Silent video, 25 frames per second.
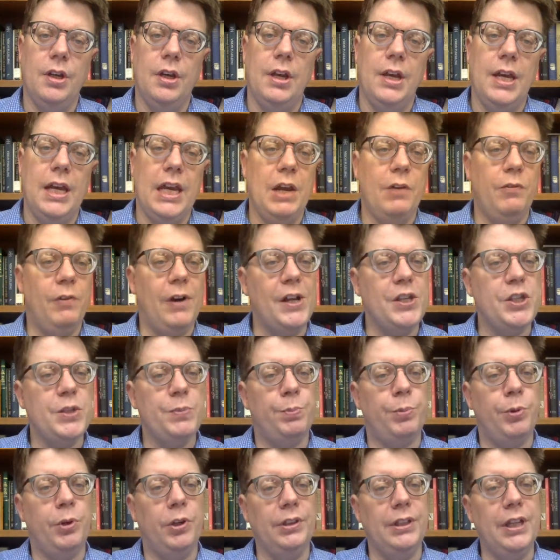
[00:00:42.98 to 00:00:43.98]
He writes
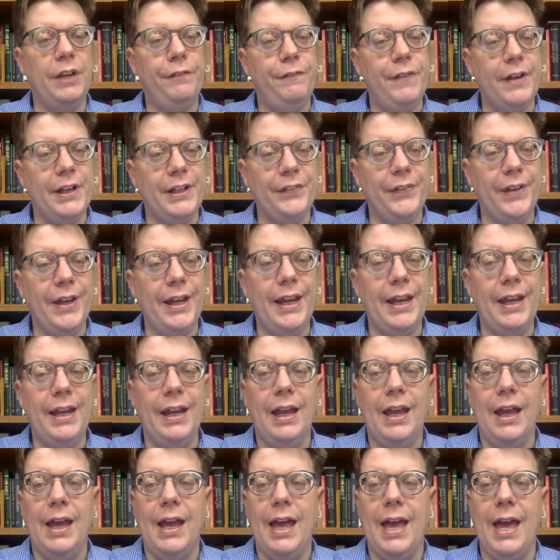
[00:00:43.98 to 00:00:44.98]
prolifically,
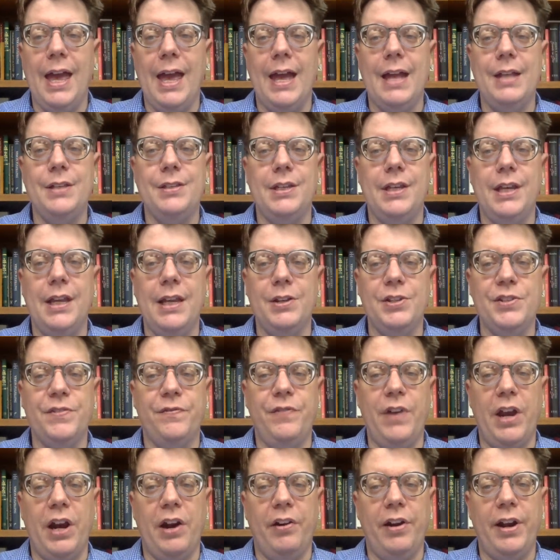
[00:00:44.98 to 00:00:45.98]
and he is
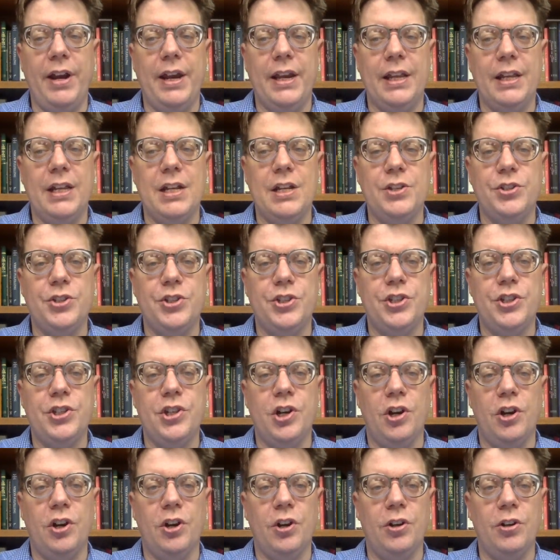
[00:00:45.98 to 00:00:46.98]
very
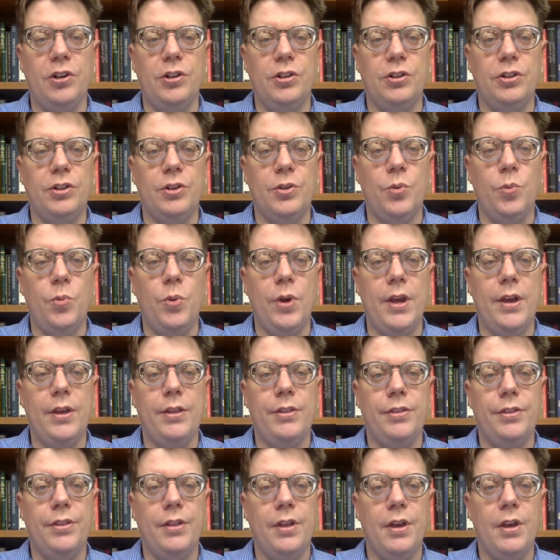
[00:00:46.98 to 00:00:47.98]
concerned
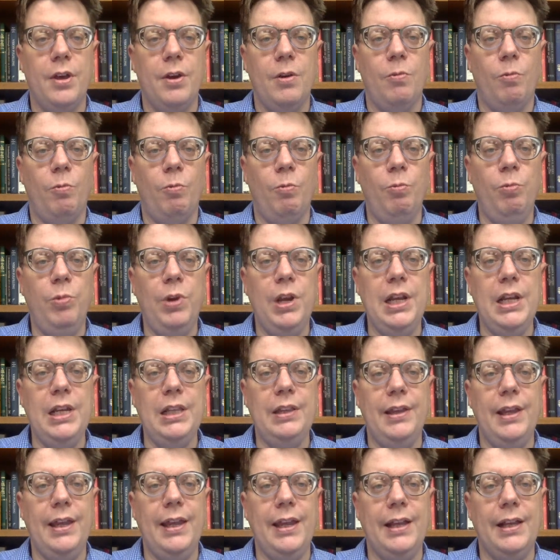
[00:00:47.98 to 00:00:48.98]
with
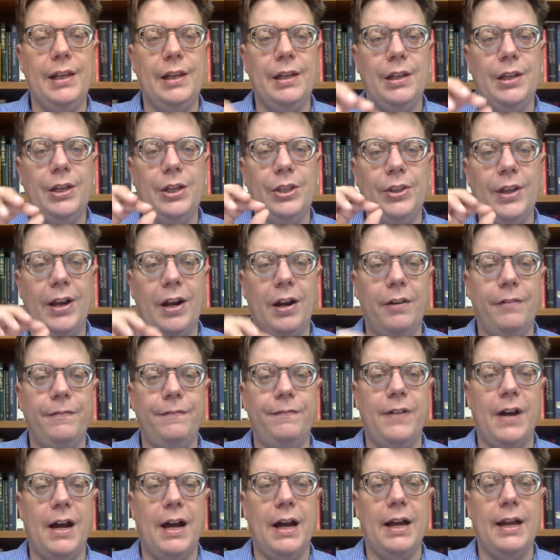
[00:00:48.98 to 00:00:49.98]
really
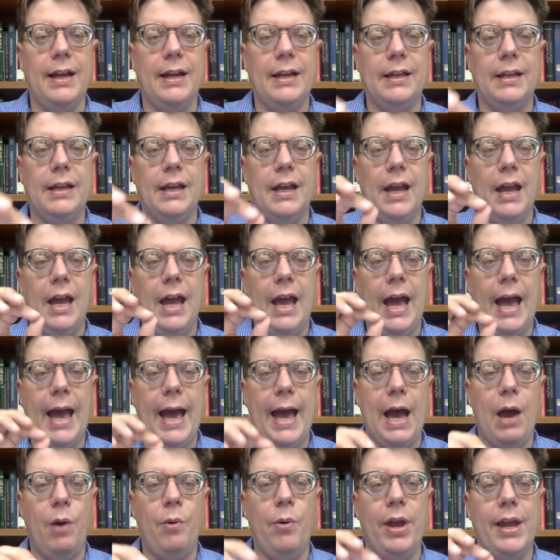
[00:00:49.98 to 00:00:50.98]
clarifying
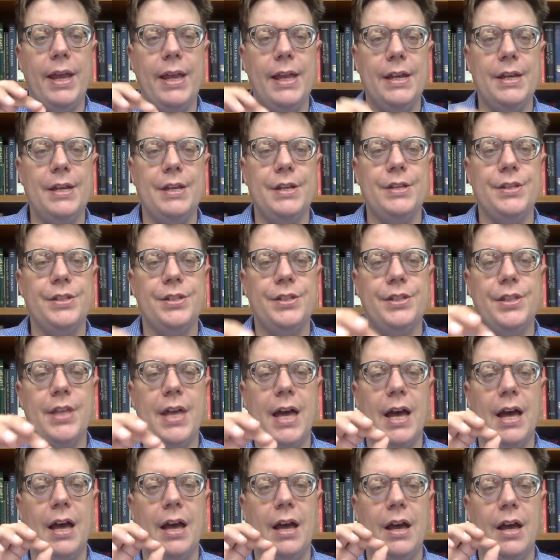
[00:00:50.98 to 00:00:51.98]
how it is
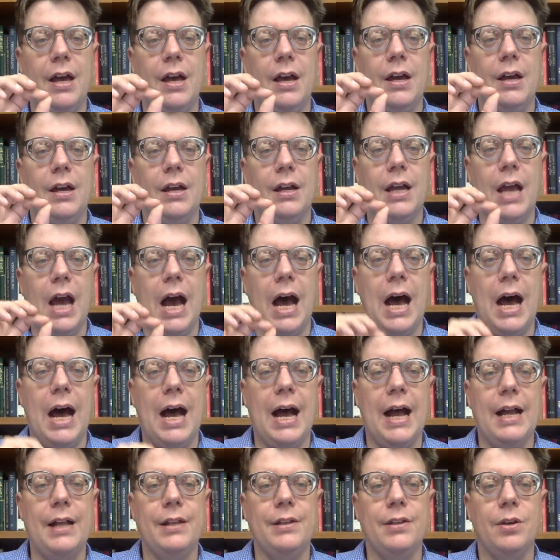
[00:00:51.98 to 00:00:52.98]
that
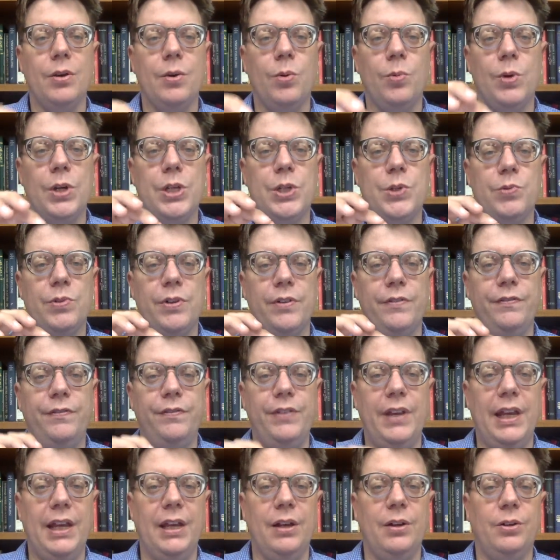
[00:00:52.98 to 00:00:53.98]
God was
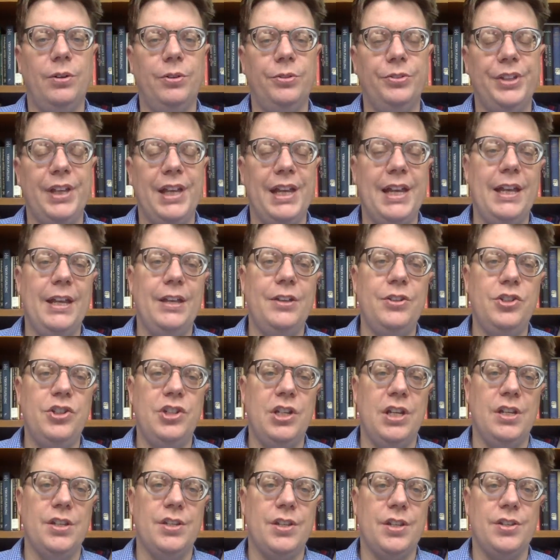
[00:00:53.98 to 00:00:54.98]
revealed in
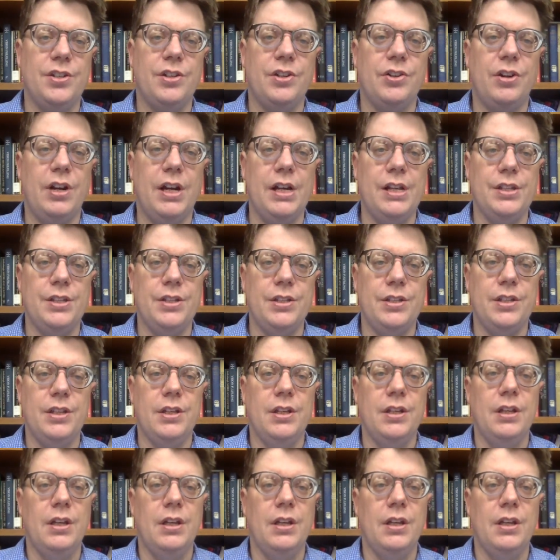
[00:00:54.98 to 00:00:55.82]
Jesus Christ.